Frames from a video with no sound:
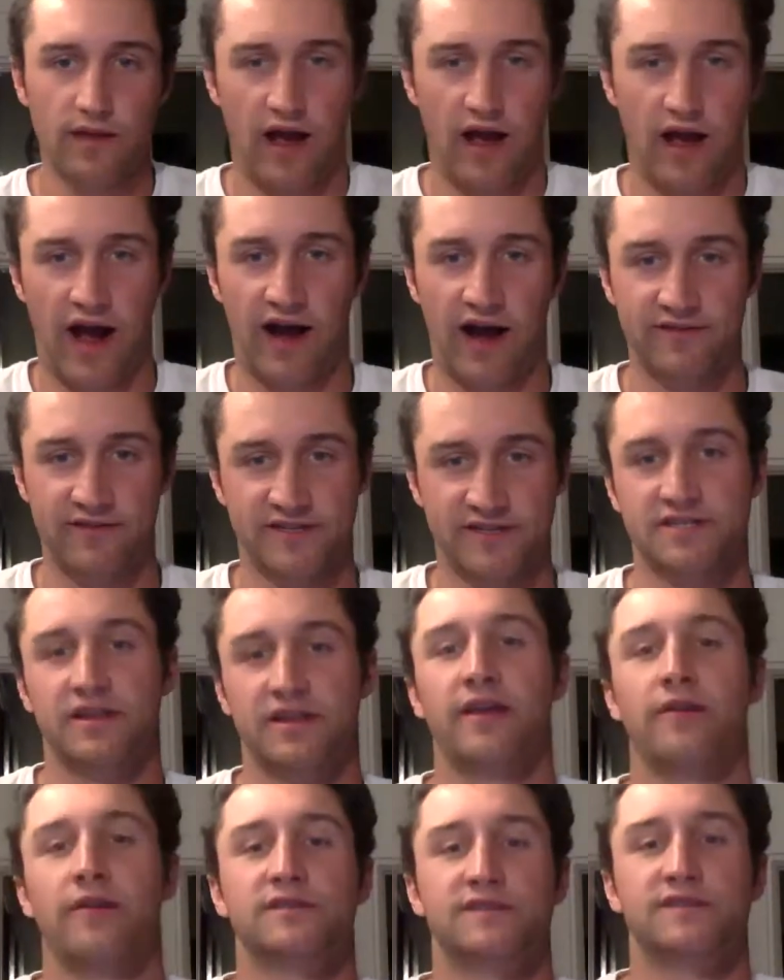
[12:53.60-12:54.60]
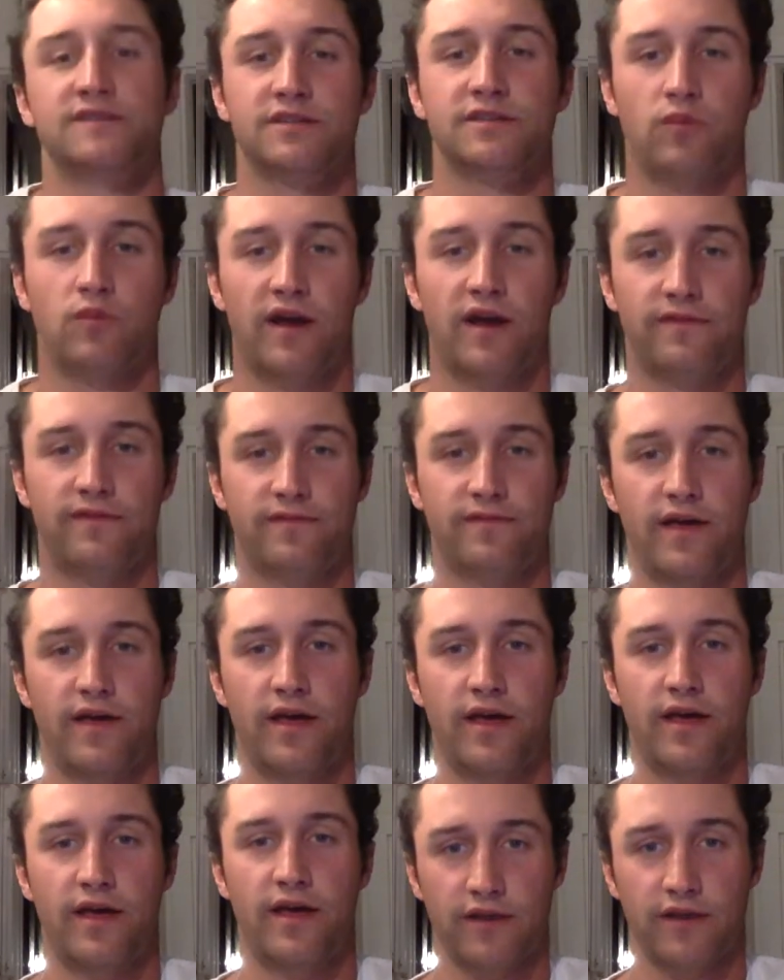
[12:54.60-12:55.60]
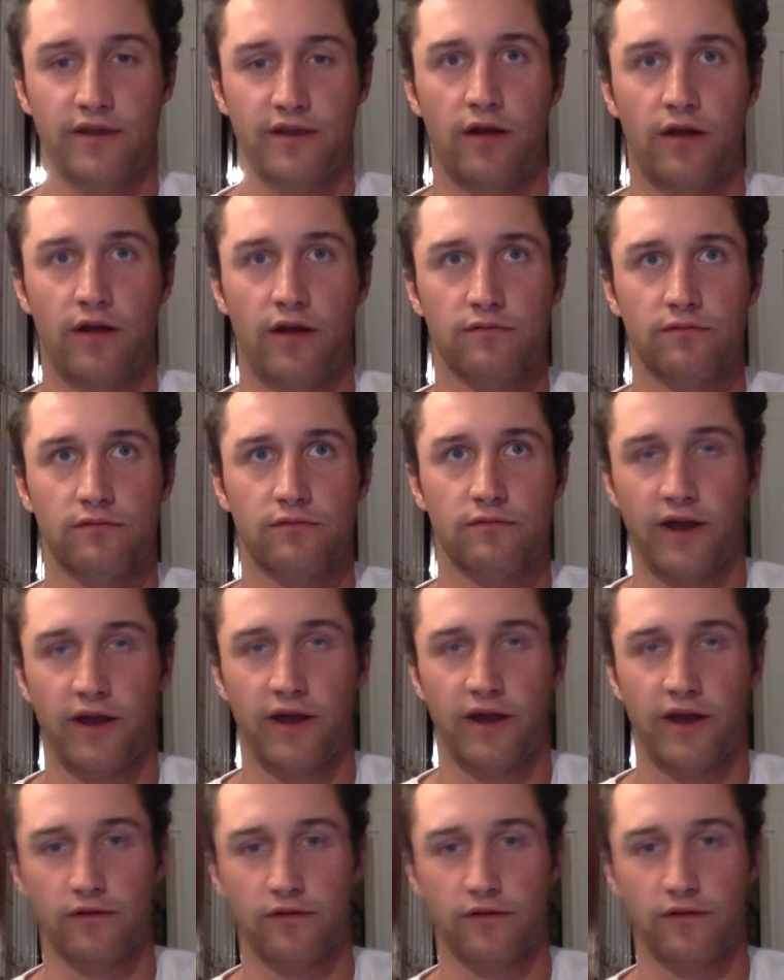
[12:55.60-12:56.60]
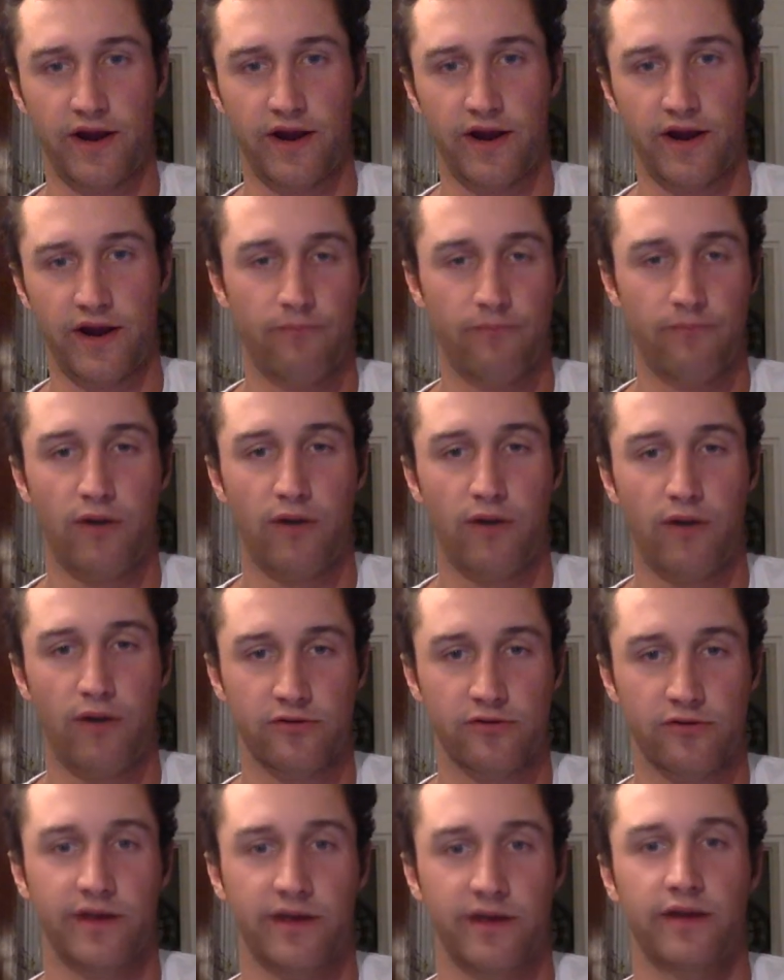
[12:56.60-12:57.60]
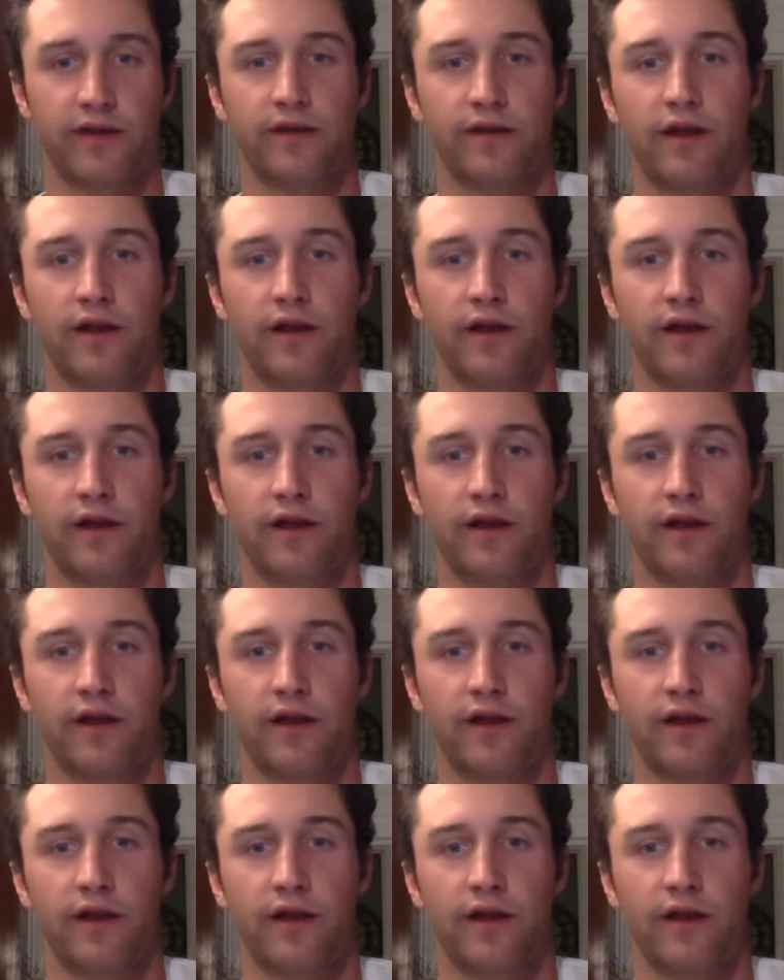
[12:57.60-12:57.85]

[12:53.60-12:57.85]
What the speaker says: obviously it was his wife that granted and publicly